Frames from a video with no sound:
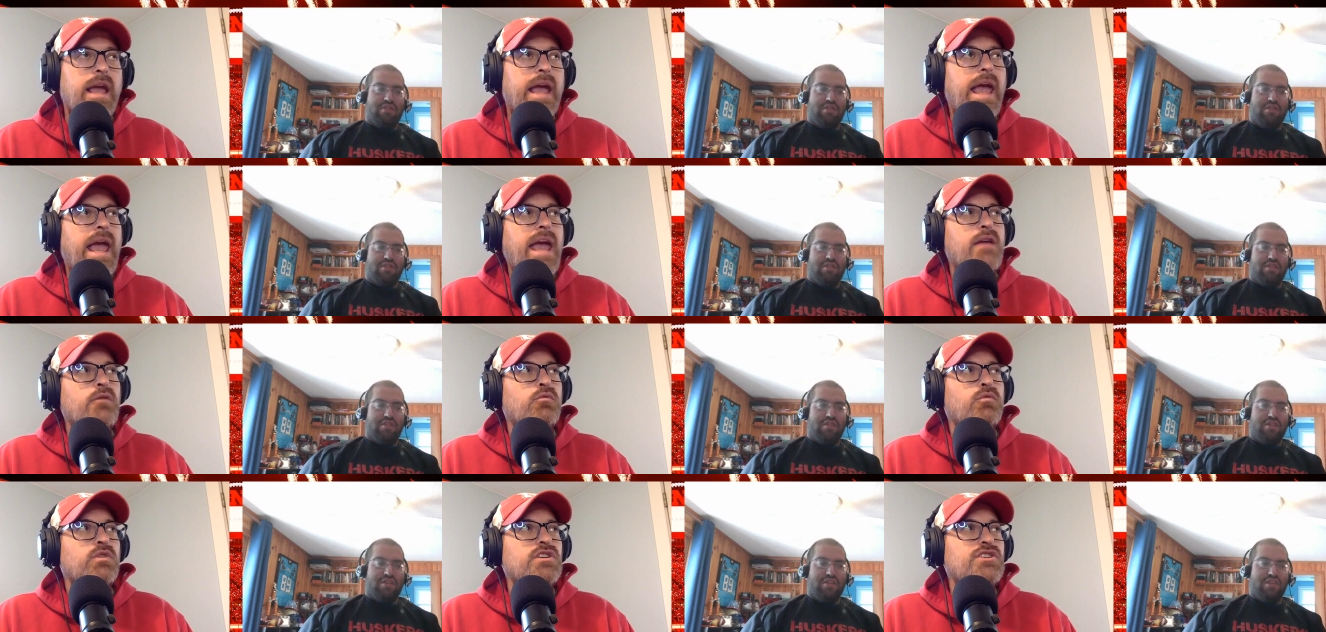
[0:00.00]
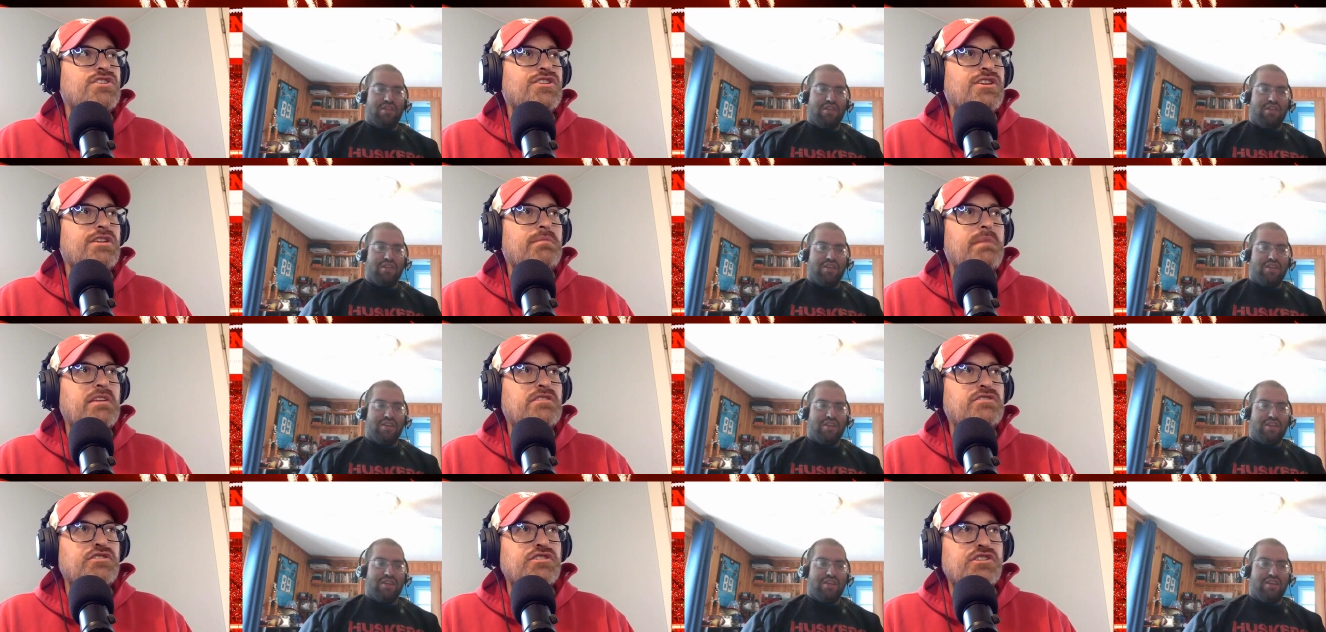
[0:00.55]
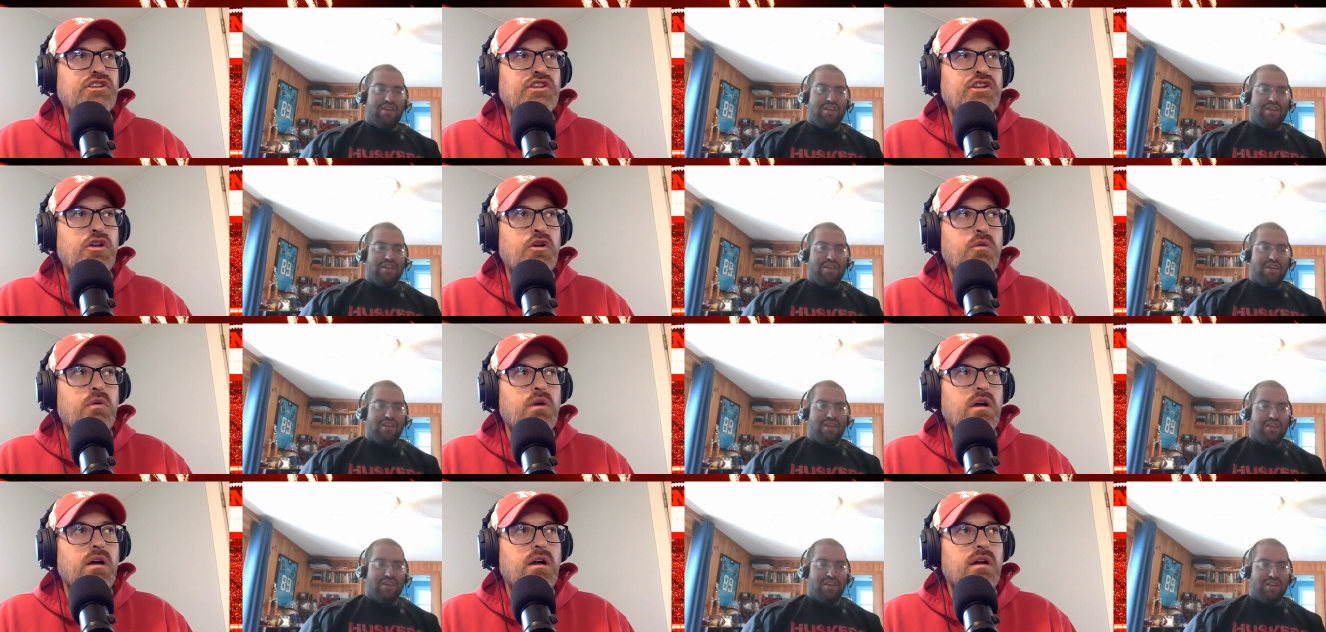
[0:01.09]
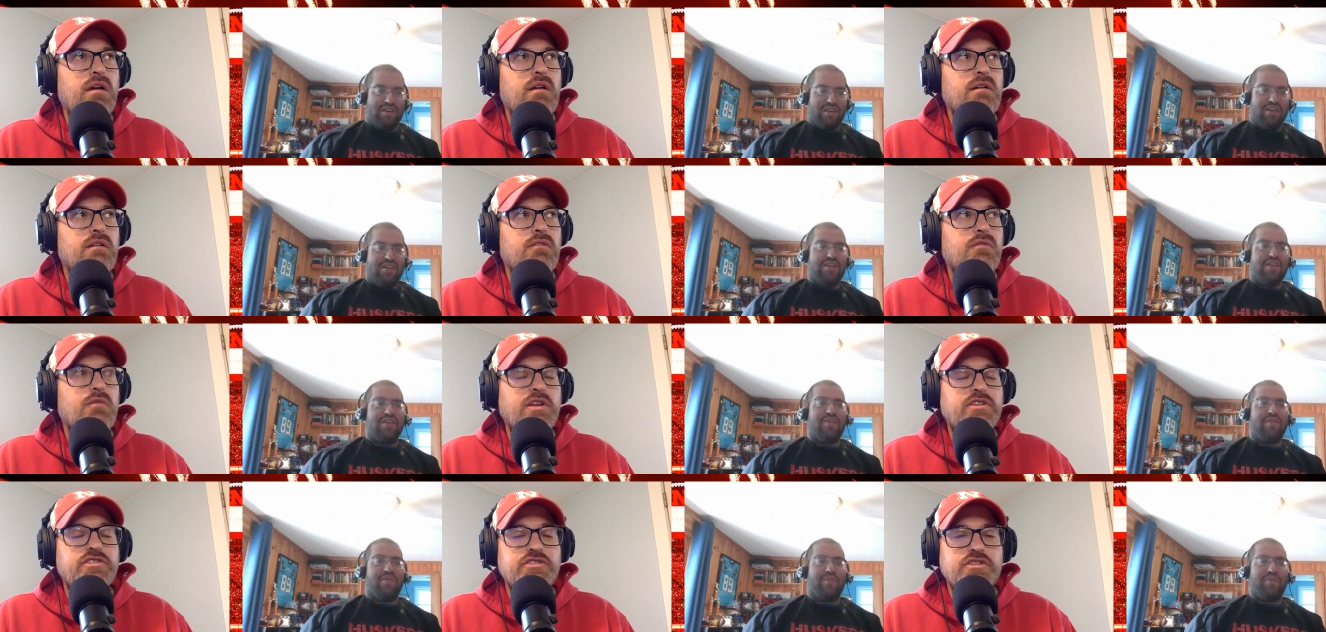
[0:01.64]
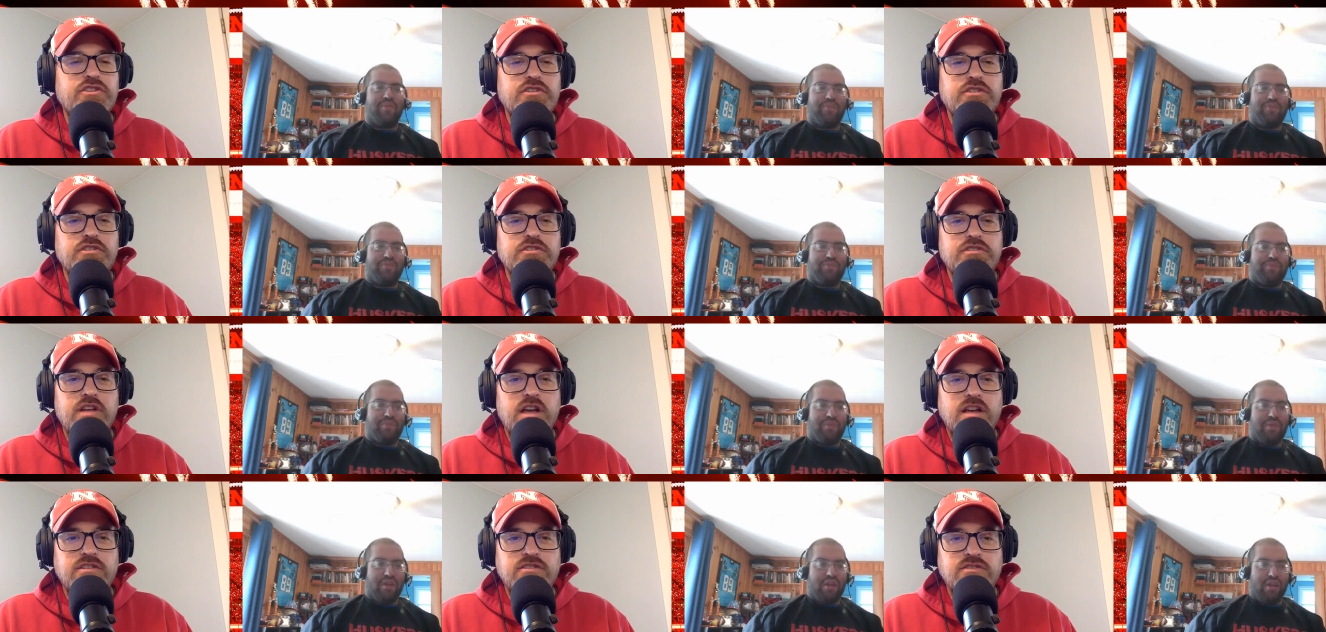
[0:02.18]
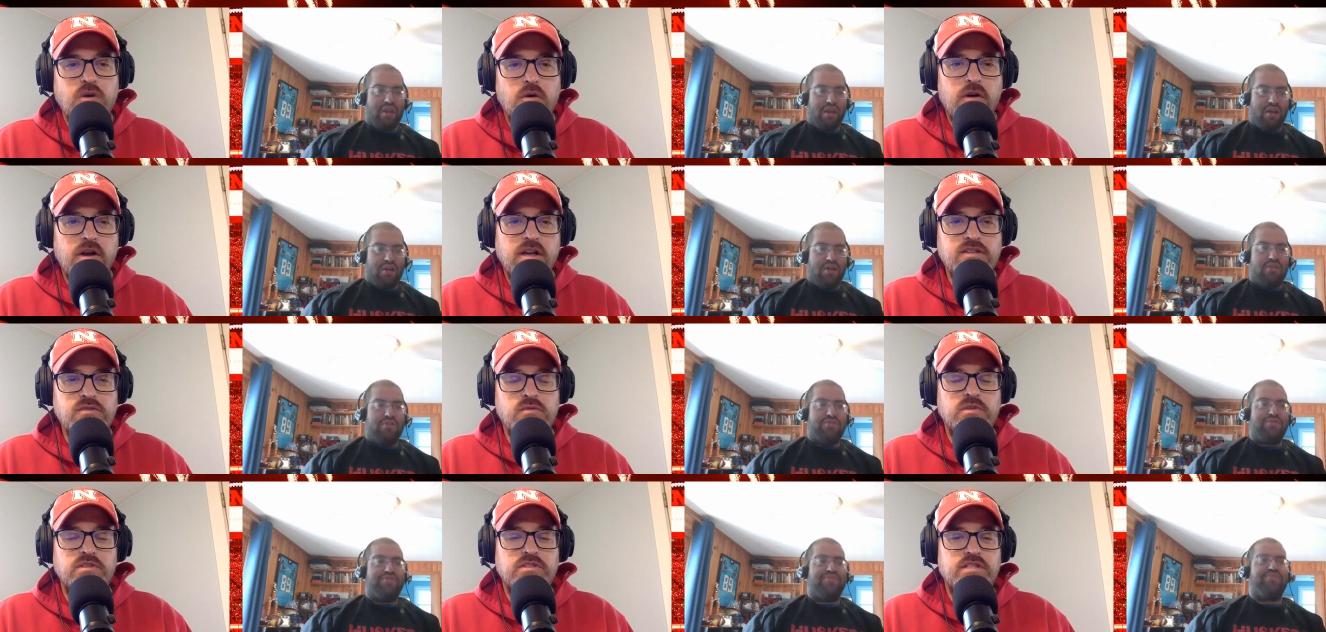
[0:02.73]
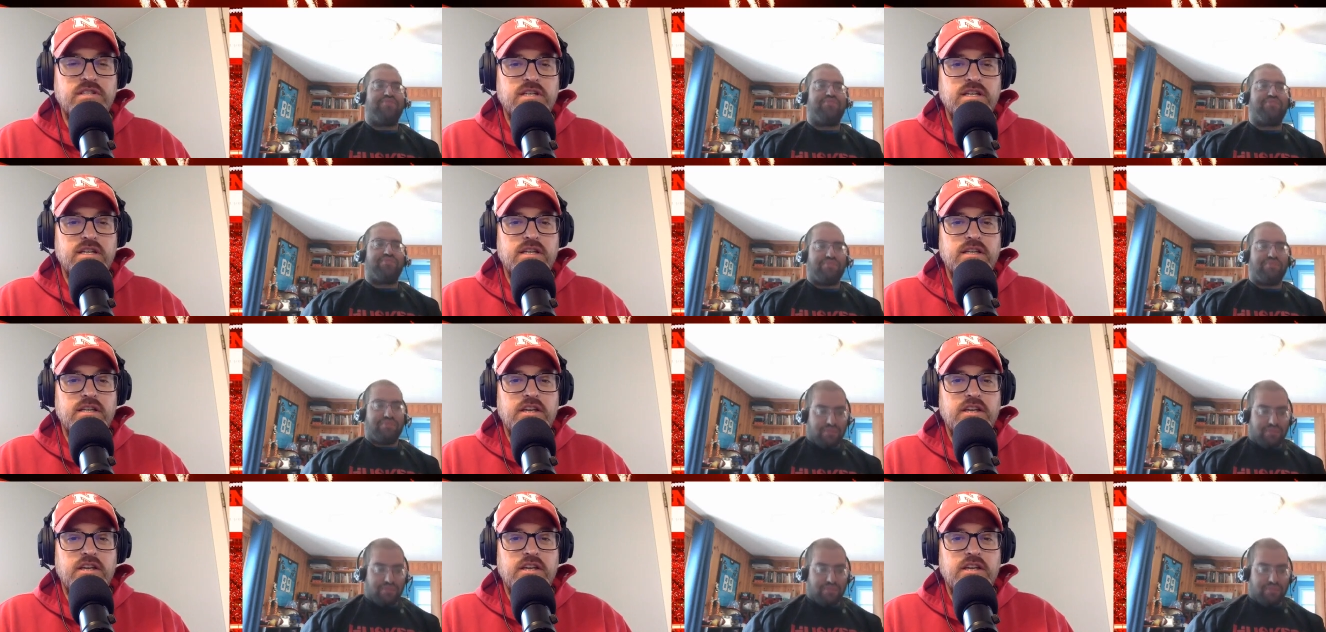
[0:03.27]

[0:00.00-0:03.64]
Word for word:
Speaker 1: And we should mention, you know, uh, Richard uh, Torres went to,